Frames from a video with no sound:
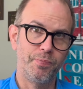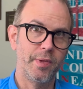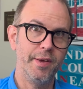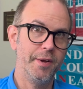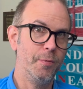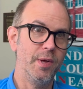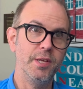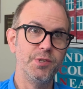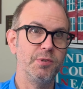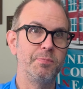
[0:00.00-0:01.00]
You know, when
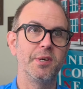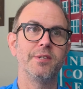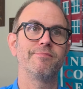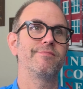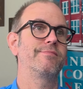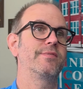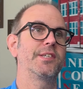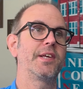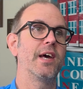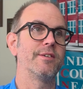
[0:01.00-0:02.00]
this was built,
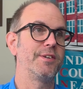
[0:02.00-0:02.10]
again,